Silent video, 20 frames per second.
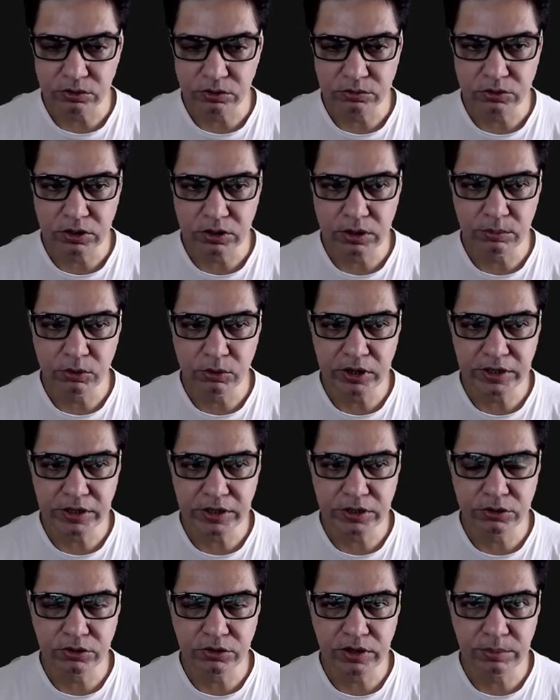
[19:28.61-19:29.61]
So hemolytic
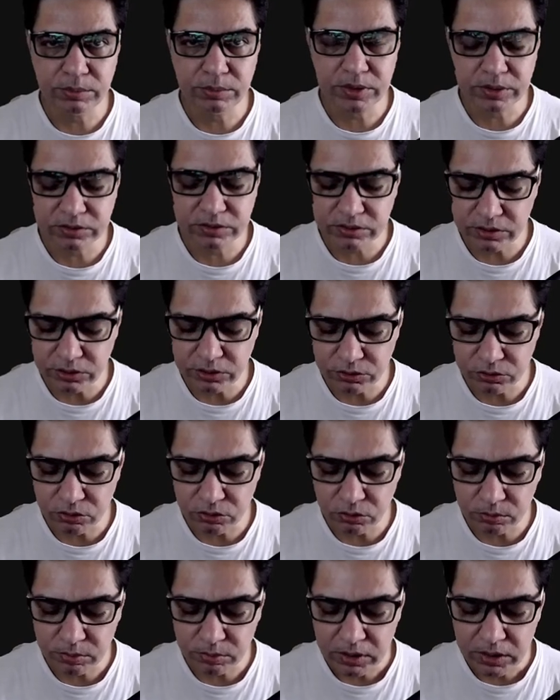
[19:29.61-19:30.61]
uremic
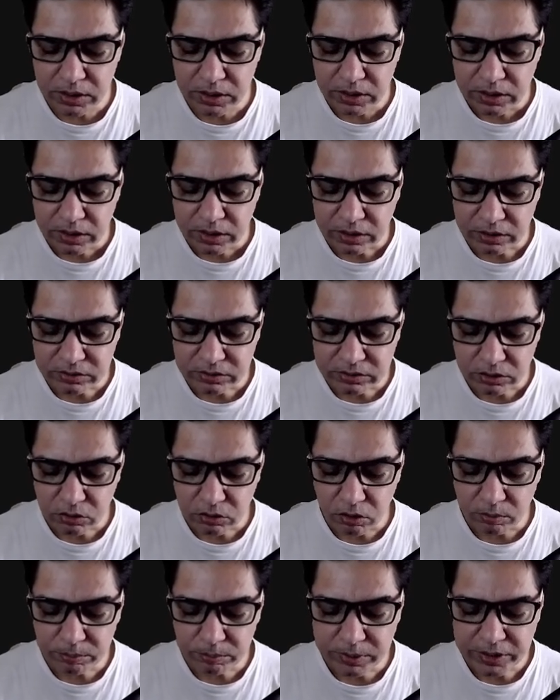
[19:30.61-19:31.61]
syndrome is a
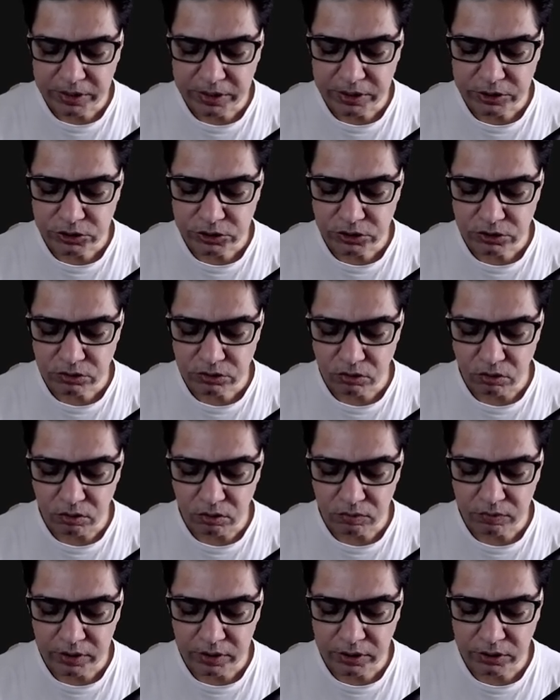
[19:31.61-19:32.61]
complication of
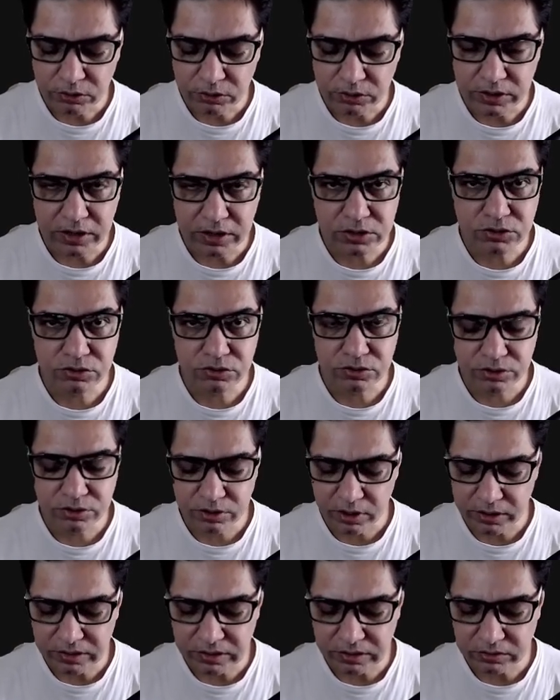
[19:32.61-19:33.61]
acute
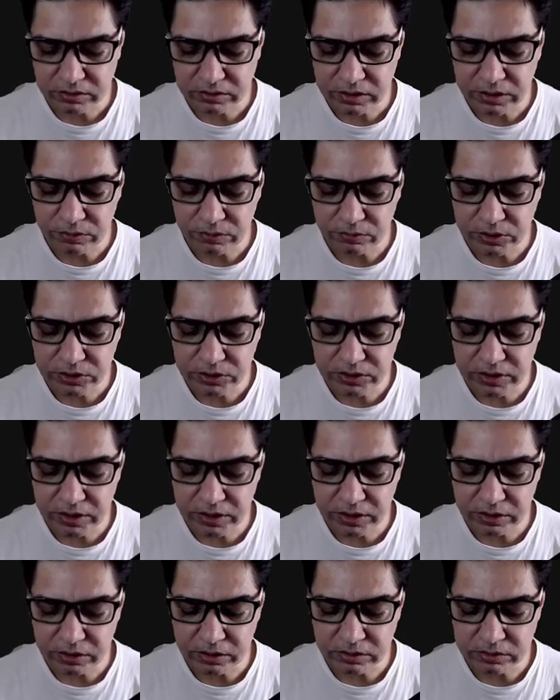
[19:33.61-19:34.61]
gastroenteritis in which there
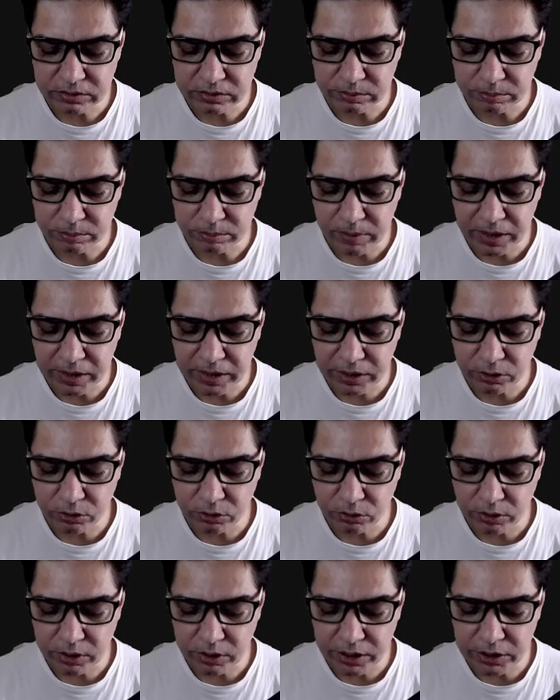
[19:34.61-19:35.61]
is
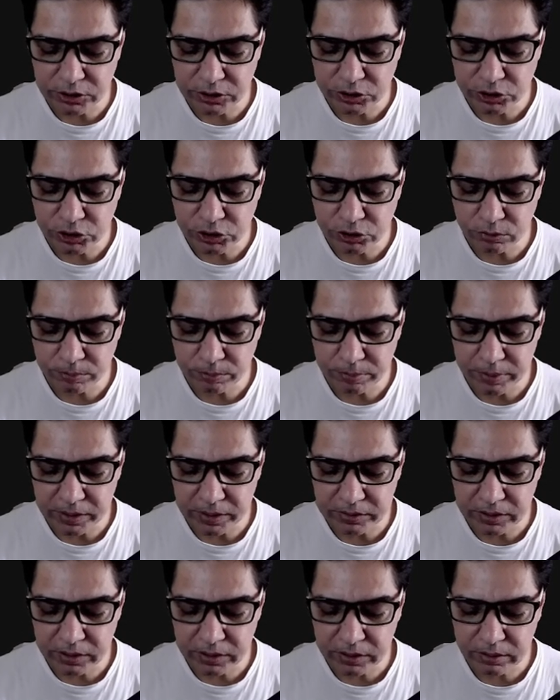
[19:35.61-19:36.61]

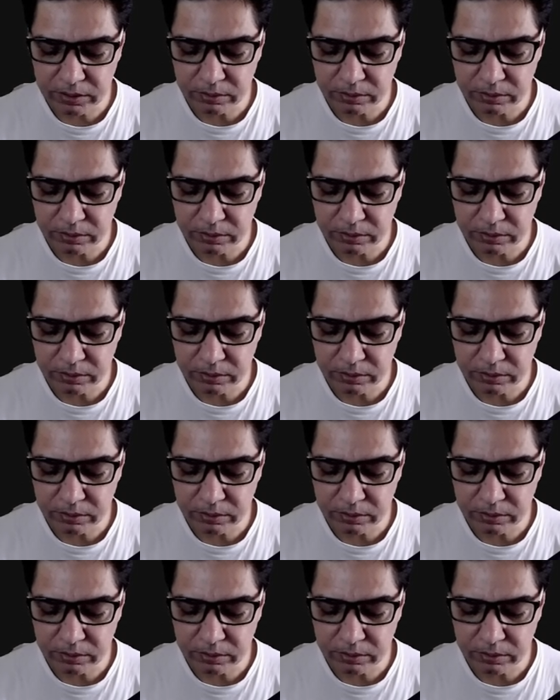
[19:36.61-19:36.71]
microangiopathic